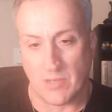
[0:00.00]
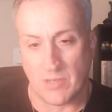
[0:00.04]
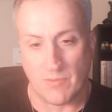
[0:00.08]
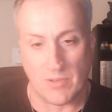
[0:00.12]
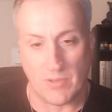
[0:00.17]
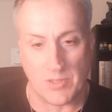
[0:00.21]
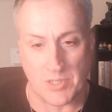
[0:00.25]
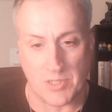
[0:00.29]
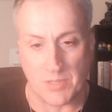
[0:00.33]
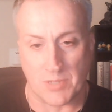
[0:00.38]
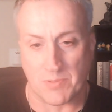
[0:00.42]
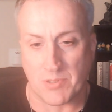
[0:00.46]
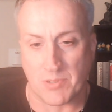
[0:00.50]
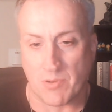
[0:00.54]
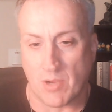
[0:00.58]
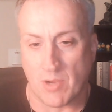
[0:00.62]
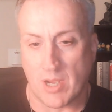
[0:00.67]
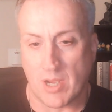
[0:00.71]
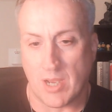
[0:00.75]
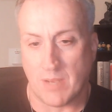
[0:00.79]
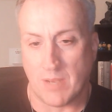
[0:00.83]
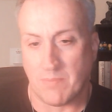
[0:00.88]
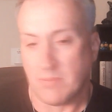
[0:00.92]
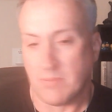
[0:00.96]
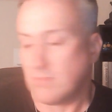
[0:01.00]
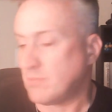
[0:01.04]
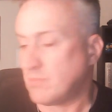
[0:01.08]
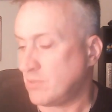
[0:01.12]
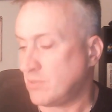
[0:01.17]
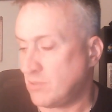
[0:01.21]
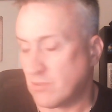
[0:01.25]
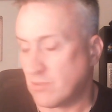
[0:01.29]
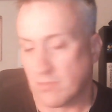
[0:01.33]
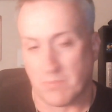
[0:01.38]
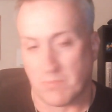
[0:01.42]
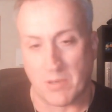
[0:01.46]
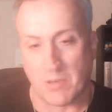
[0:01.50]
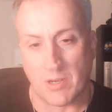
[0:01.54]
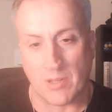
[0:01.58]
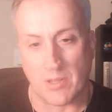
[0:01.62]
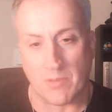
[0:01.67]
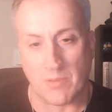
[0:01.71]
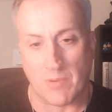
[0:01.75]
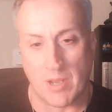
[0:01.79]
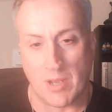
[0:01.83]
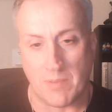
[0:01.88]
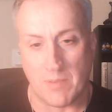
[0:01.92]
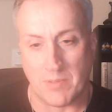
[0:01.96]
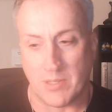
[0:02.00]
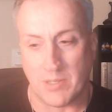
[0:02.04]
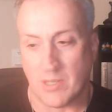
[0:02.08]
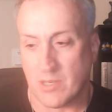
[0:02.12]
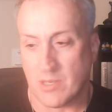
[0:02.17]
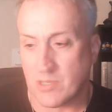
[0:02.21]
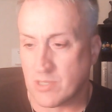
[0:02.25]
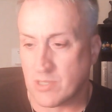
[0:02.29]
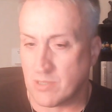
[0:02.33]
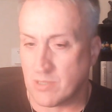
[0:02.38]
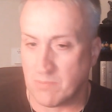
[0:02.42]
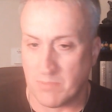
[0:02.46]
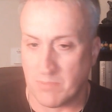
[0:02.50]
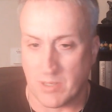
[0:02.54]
If you subscribe, you're a part of the Rabyd Nation,